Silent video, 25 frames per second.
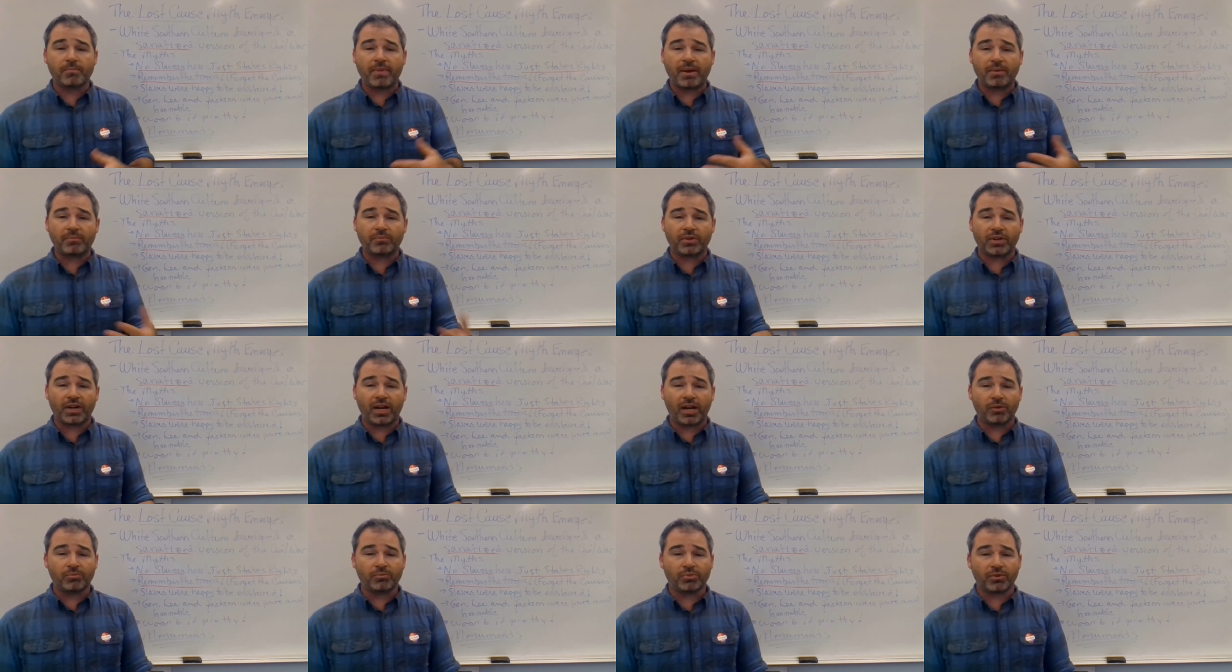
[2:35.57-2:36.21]

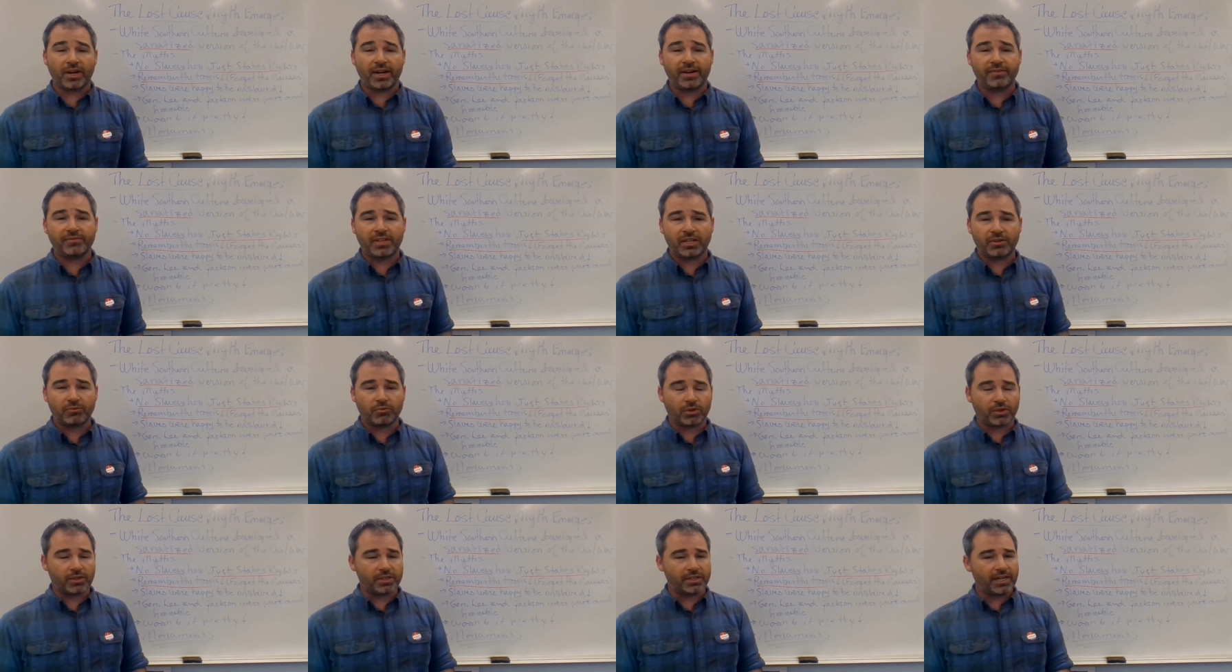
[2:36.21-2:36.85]
remember how brave
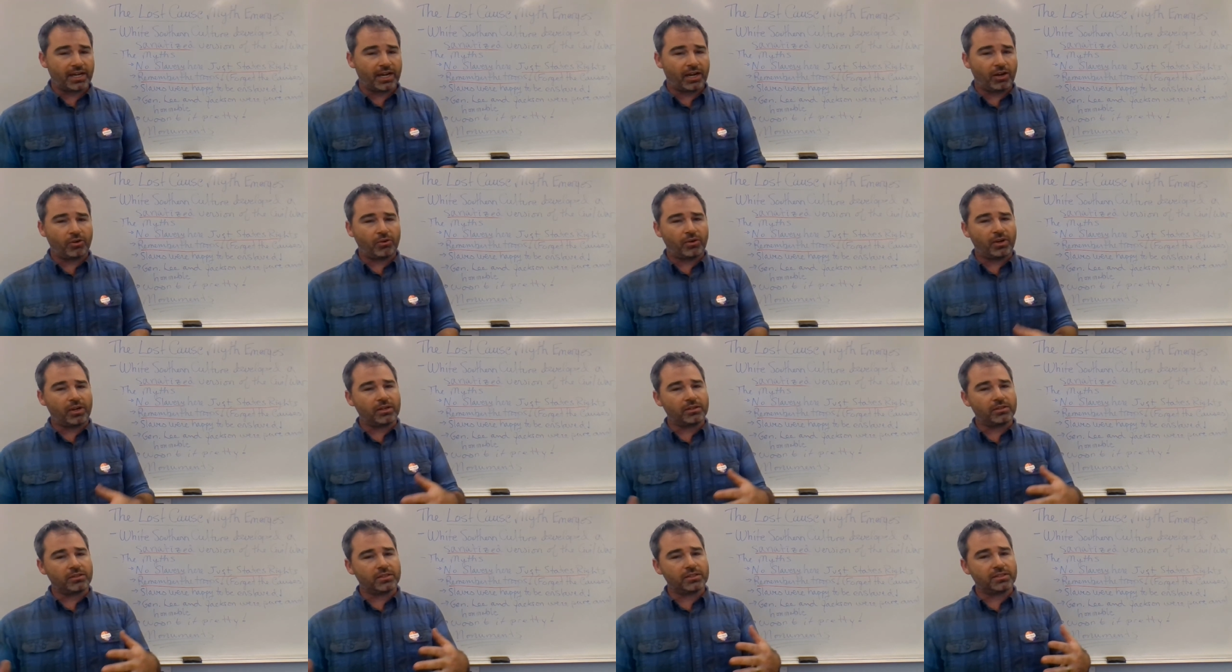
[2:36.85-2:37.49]
they were and
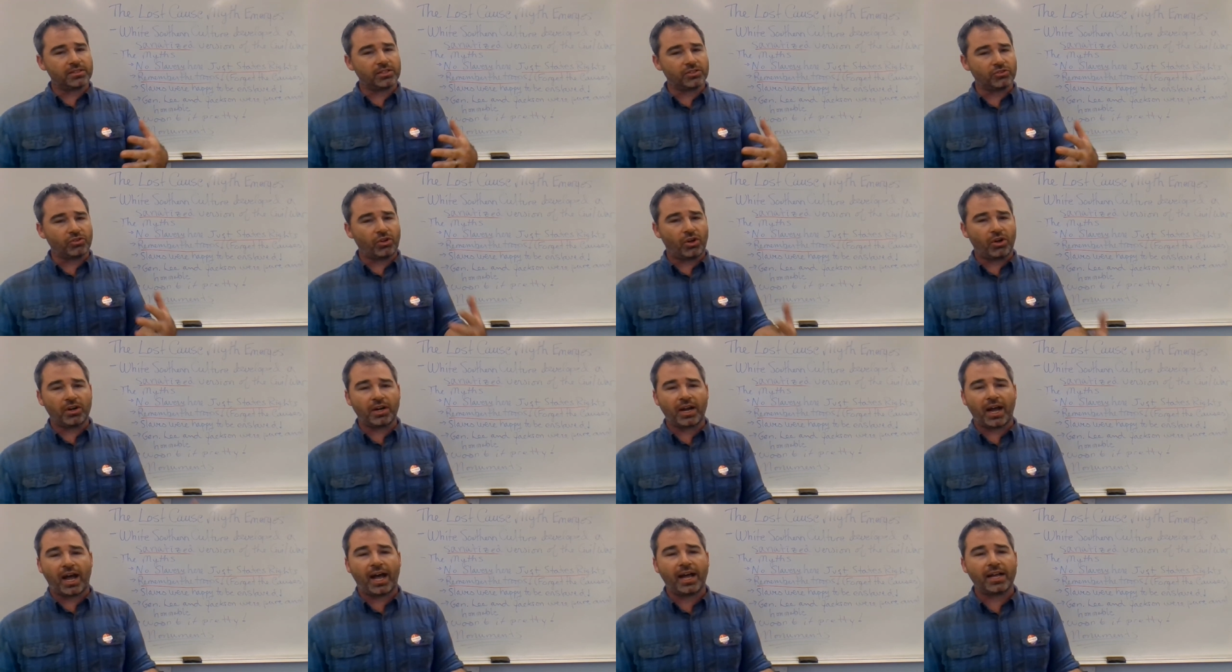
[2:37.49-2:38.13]
how uh, the
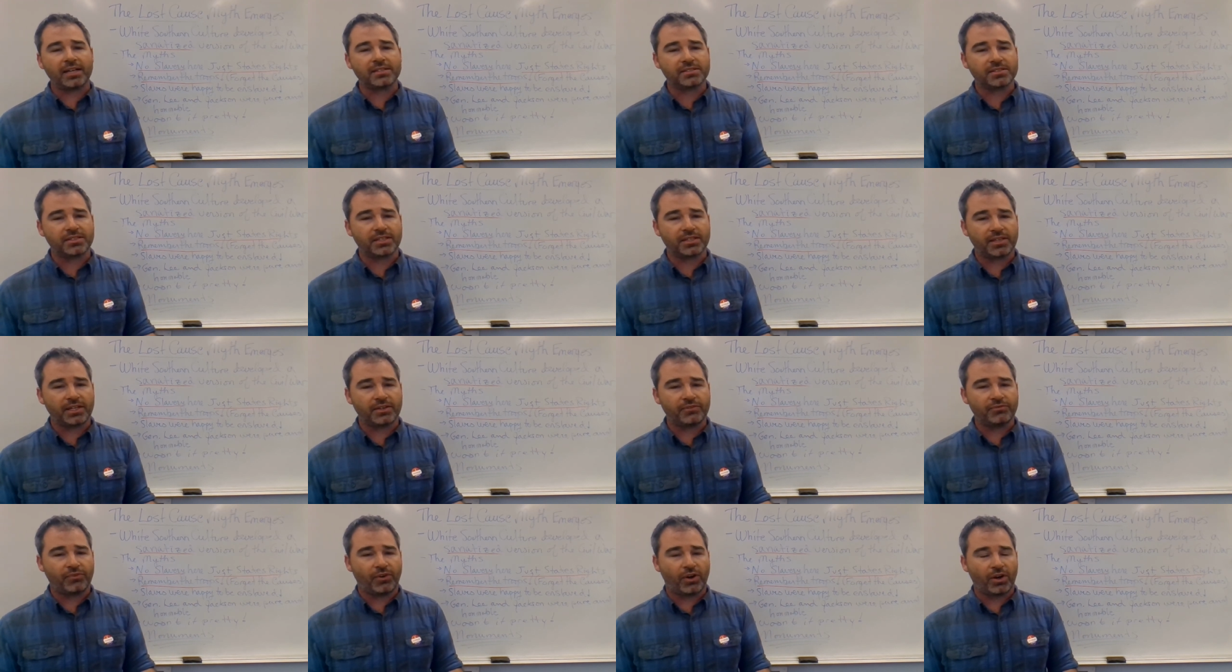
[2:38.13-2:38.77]
long odds
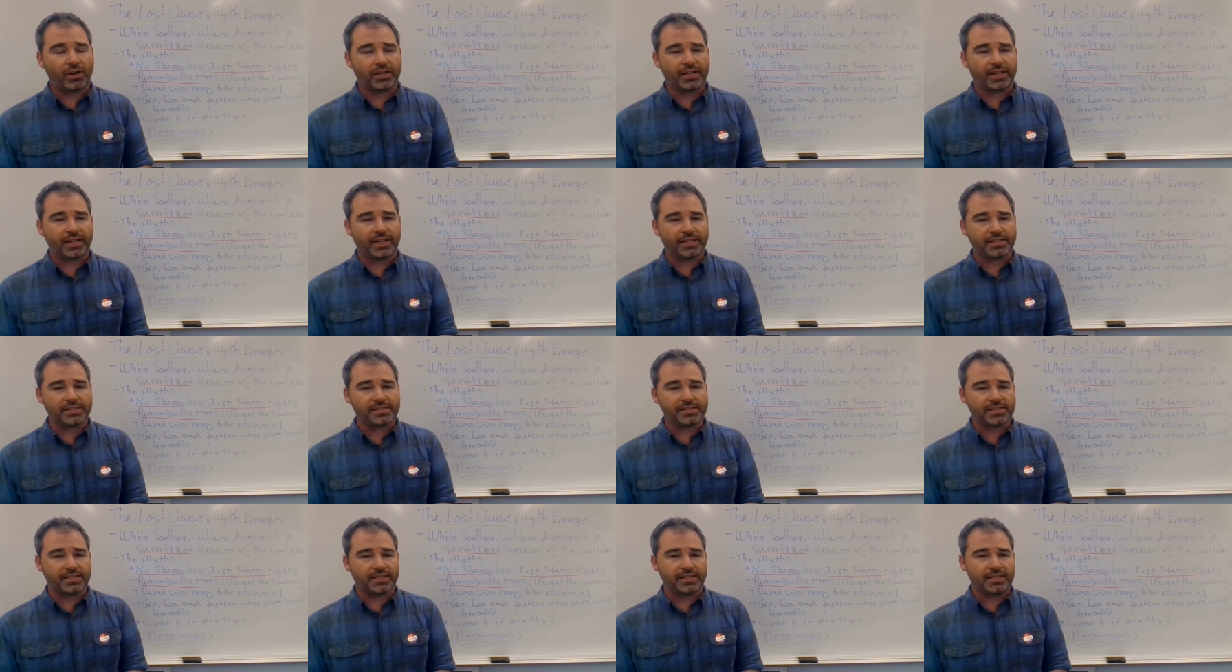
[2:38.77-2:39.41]
that they fought
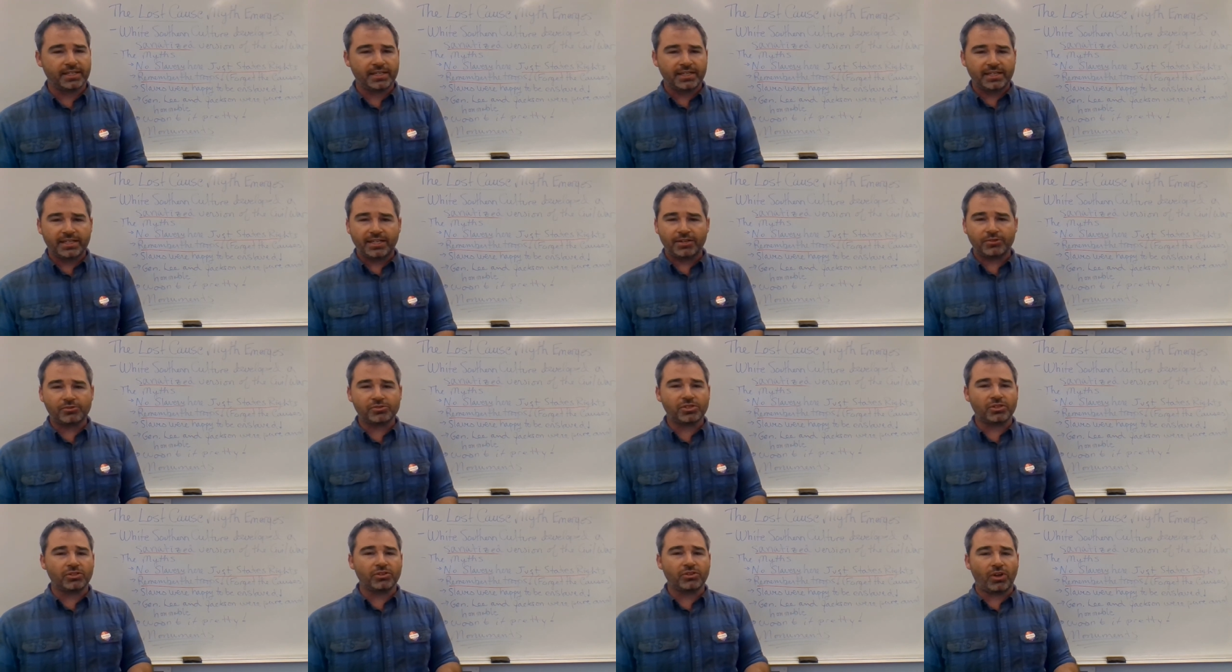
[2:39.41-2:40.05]
against. And
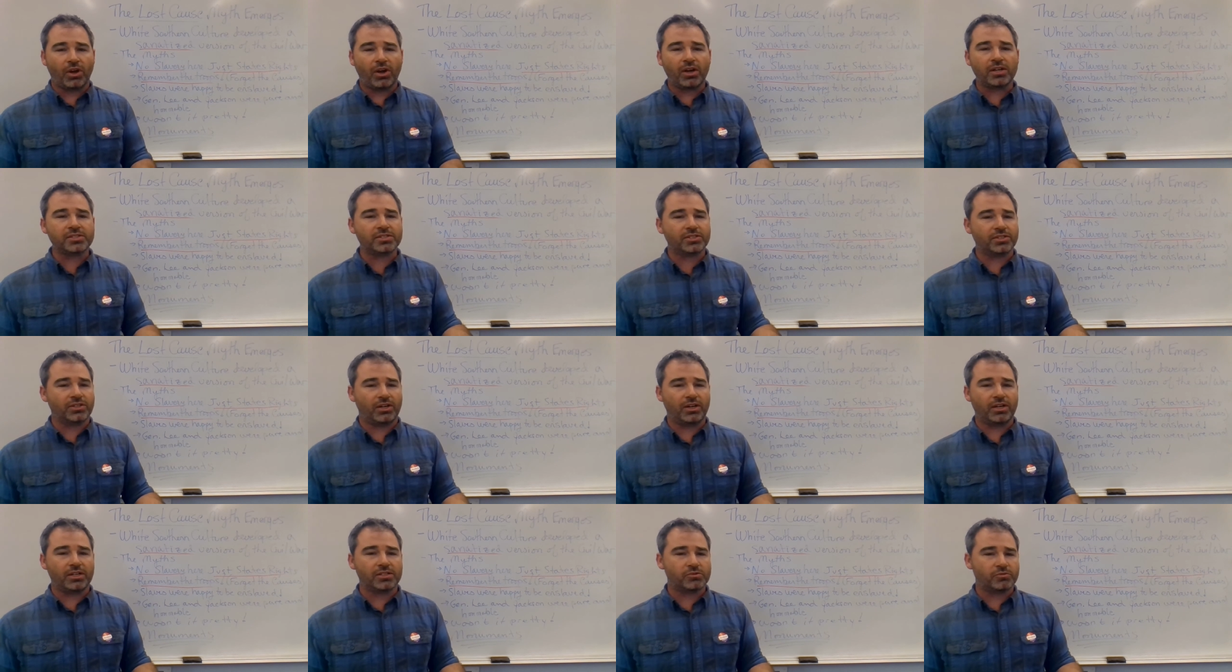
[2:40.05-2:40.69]
it was a
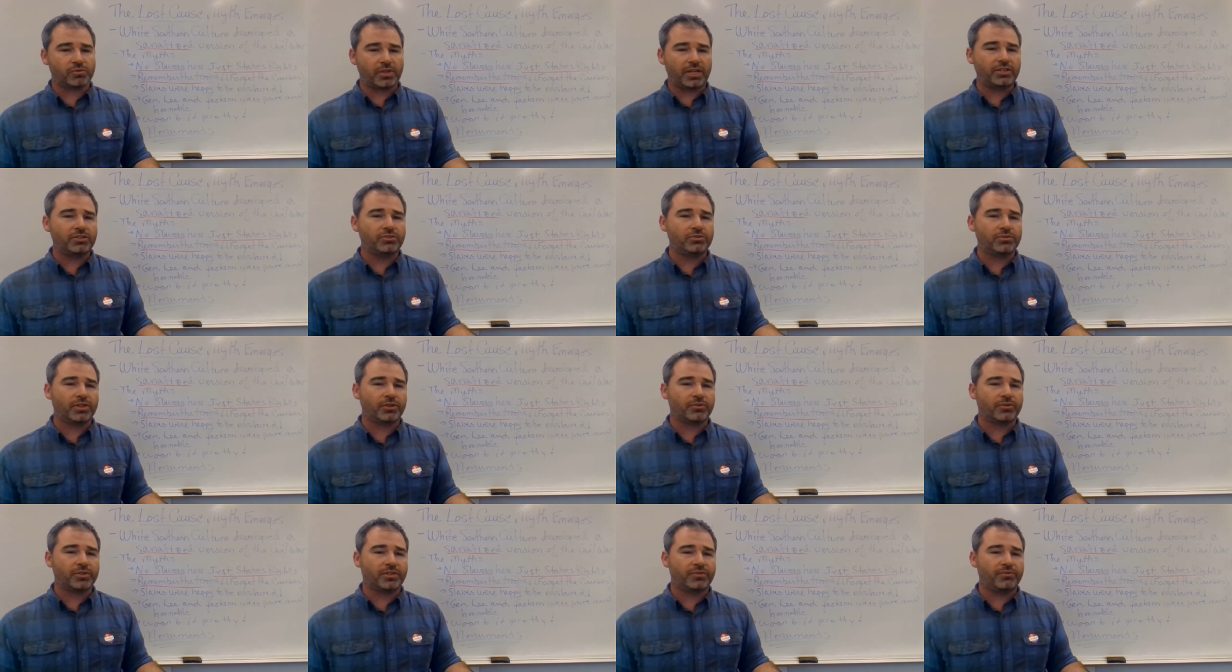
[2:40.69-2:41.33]
lost cause. They
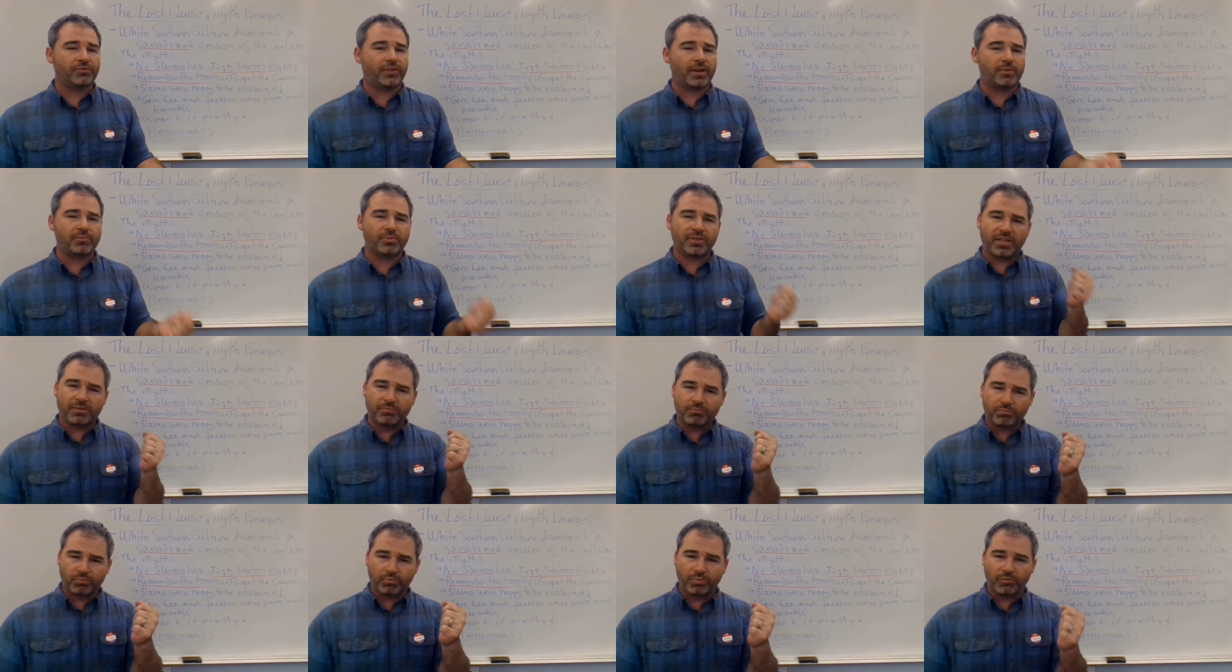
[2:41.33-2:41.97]
knew they were going to fight, but
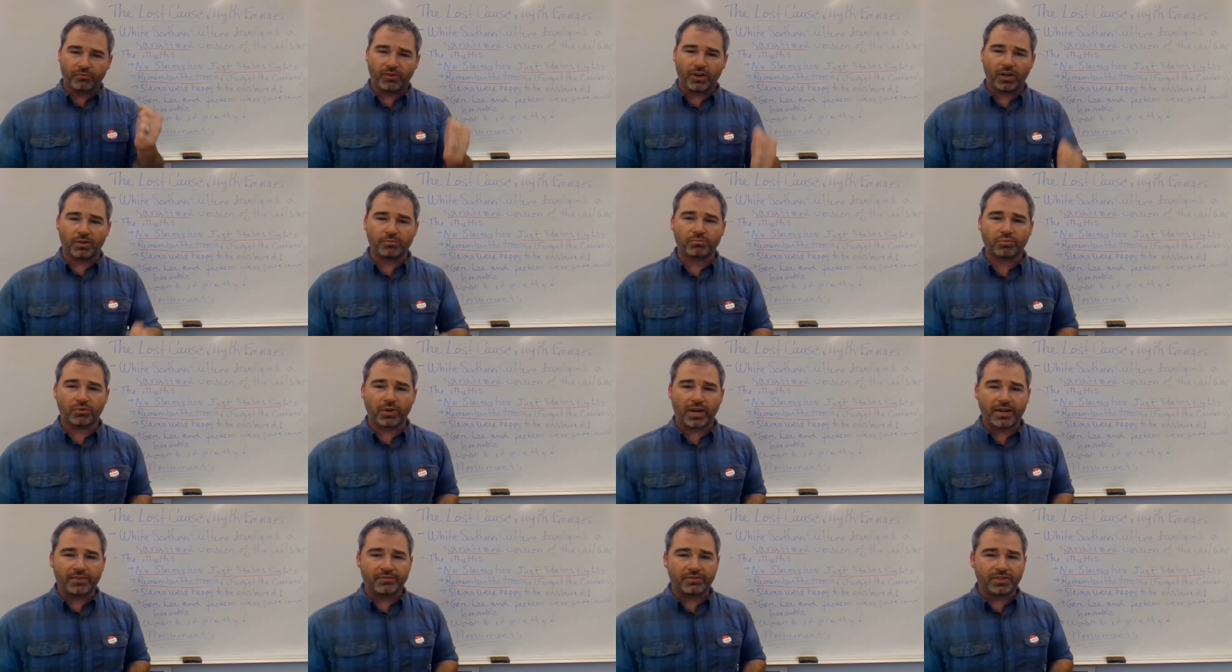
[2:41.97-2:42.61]
they
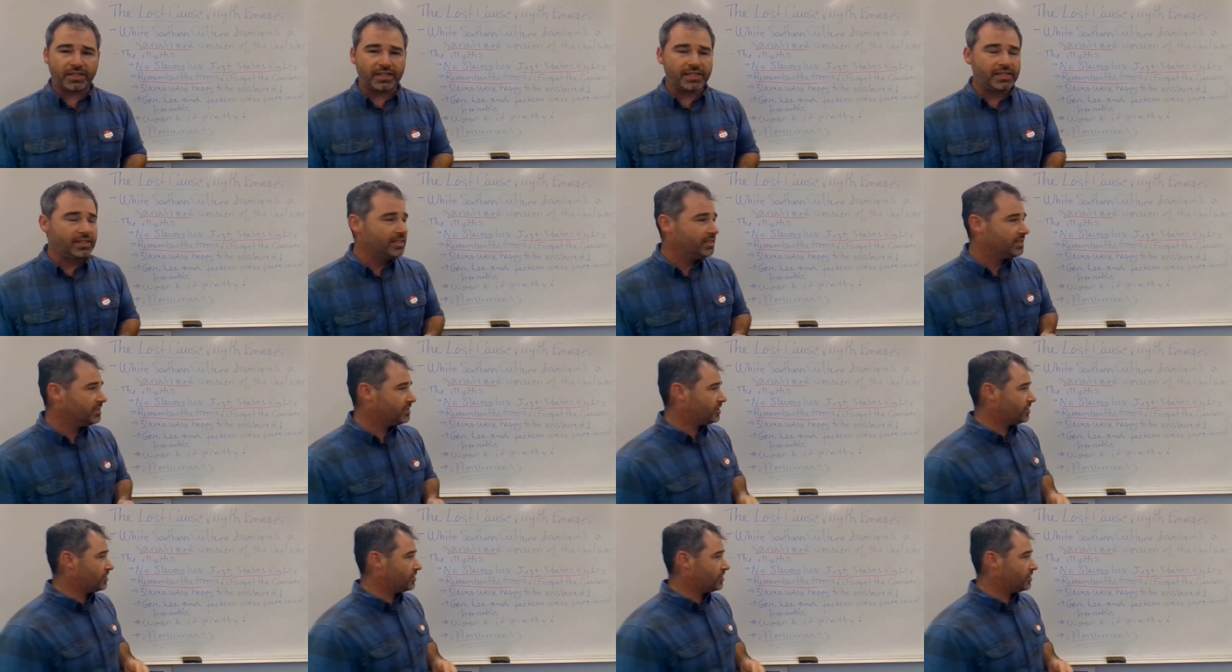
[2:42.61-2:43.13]
fought bravely.